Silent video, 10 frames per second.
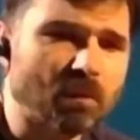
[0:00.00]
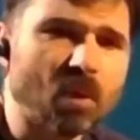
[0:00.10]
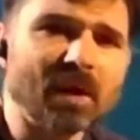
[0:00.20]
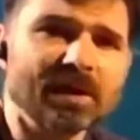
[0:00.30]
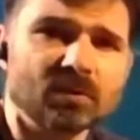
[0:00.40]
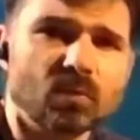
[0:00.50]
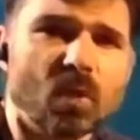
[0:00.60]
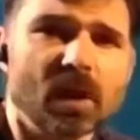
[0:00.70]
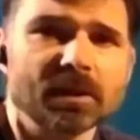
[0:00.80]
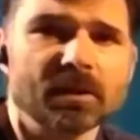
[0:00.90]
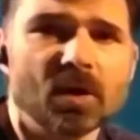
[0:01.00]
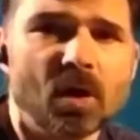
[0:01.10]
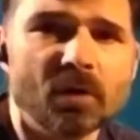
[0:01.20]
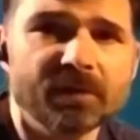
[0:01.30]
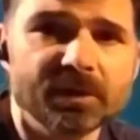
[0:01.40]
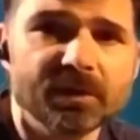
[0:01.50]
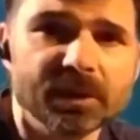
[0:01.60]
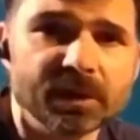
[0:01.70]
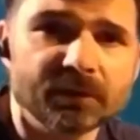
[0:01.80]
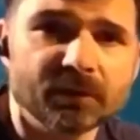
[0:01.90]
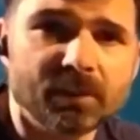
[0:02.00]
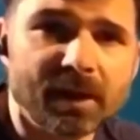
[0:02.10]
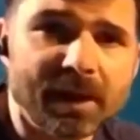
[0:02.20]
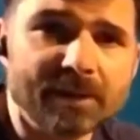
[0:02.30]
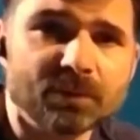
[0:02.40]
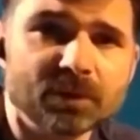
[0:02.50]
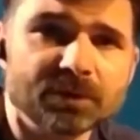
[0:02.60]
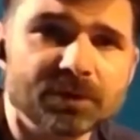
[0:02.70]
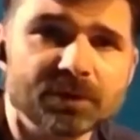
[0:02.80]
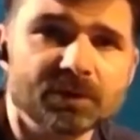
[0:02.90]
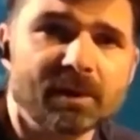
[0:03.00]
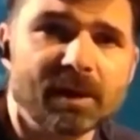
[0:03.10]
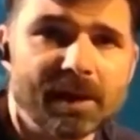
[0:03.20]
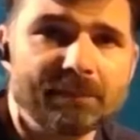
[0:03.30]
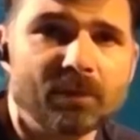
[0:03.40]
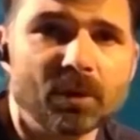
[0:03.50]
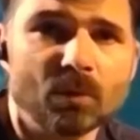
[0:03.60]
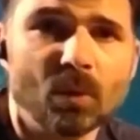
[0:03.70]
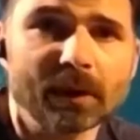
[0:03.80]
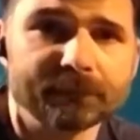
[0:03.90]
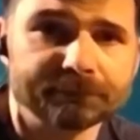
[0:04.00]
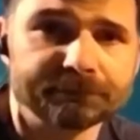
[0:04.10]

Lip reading: 0.1 of a unit, from about 8.2 to about 8.1.